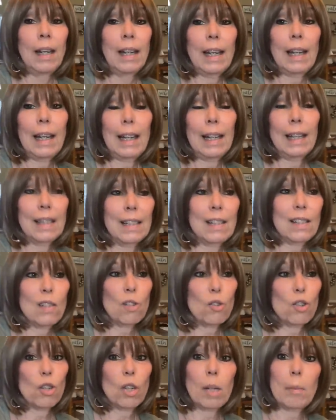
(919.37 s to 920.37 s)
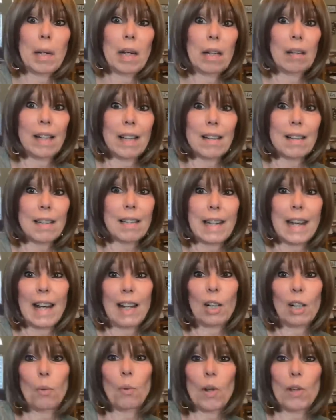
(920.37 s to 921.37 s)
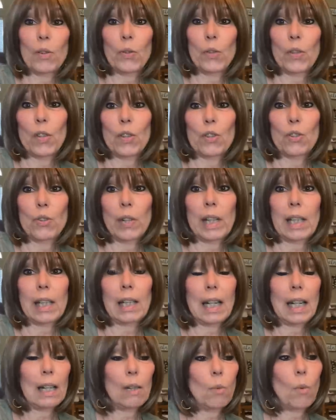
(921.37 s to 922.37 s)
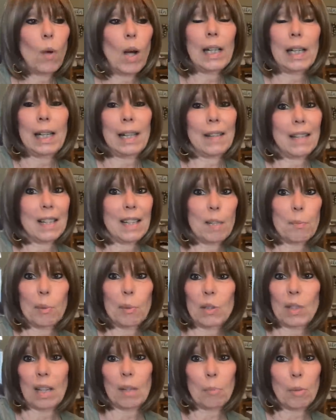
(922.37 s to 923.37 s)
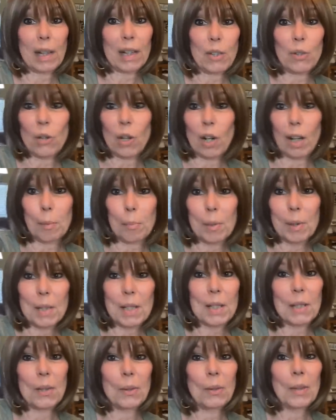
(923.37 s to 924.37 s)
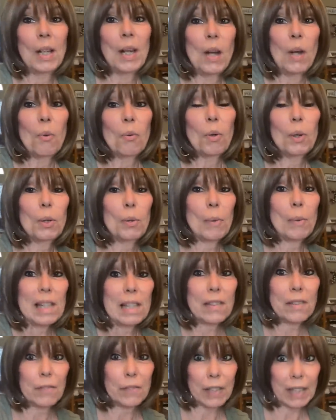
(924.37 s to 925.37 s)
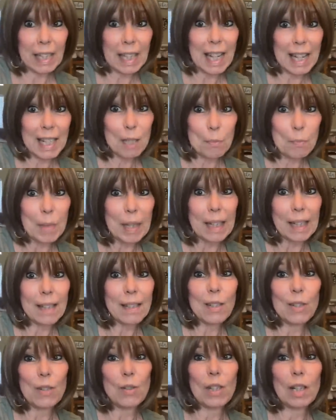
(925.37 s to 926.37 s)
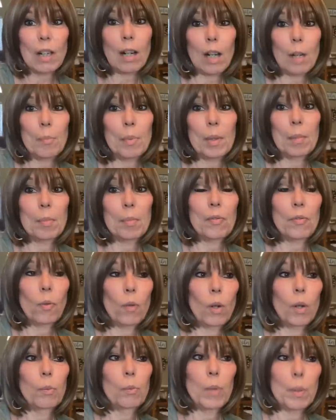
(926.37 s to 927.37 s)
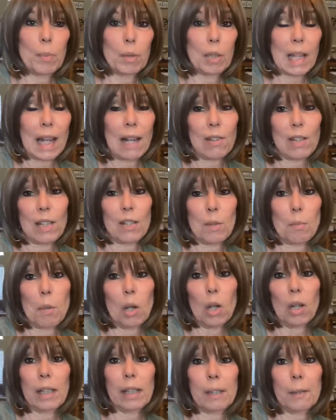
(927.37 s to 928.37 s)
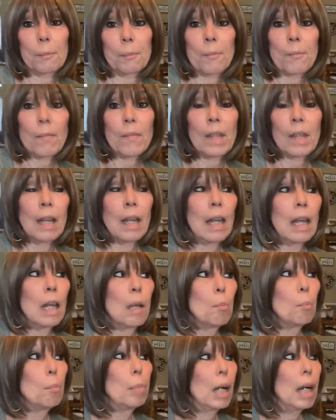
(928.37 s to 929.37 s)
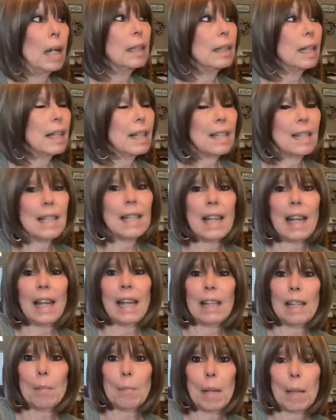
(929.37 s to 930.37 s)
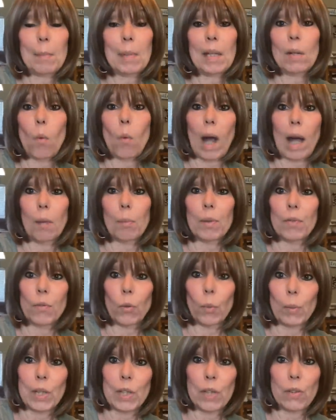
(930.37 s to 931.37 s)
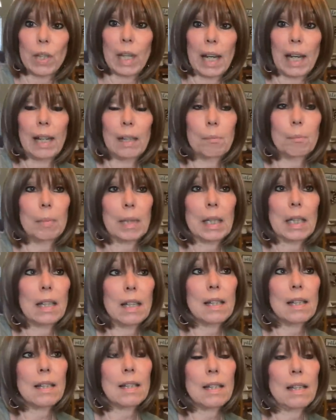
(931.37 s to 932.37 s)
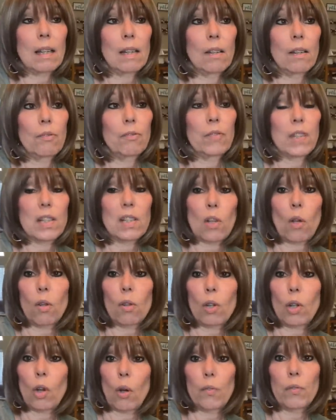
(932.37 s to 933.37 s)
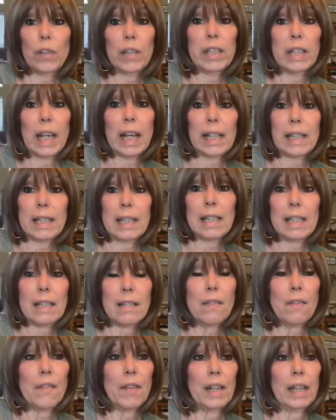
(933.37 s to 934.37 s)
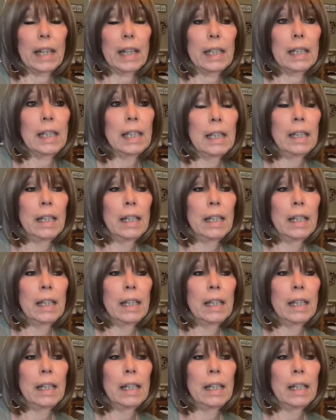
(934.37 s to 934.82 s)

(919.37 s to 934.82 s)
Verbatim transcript: And so she'll come out and get a snack or whether and a drink. And I don't want anything spilt on brand new carpet. So we're going to wait till the very last minute to do the carpet before we put the house on the market. But like I said, it may be a while before we do that because of this whole COVID-19 thing.